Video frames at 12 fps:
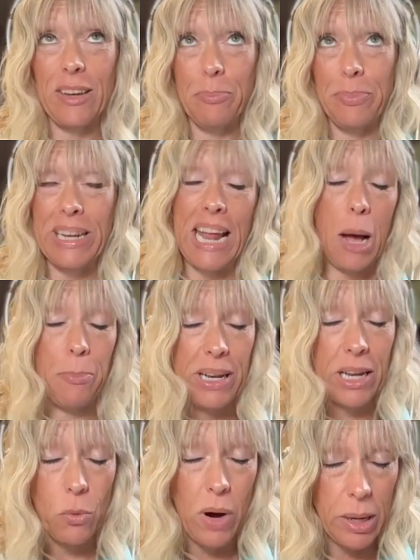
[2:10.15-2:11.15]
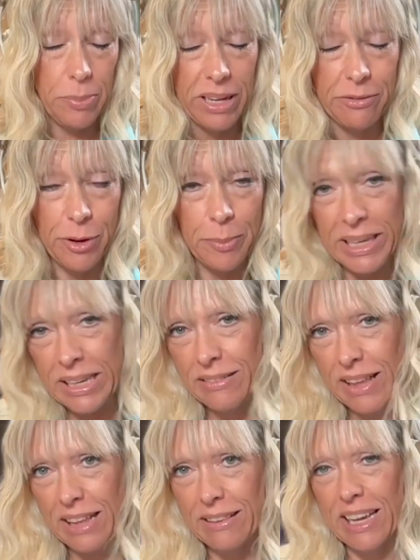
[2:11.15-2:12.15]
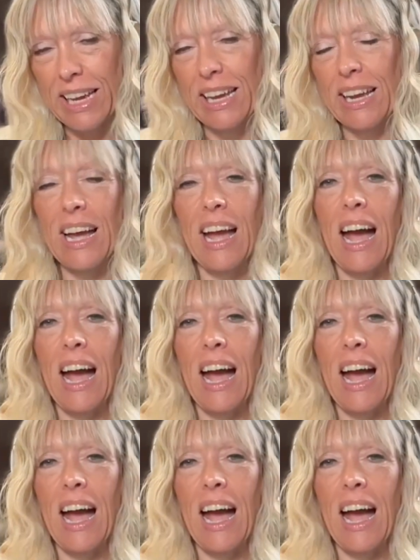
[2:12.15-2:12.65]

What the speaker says: been happening quite a bit for me lately.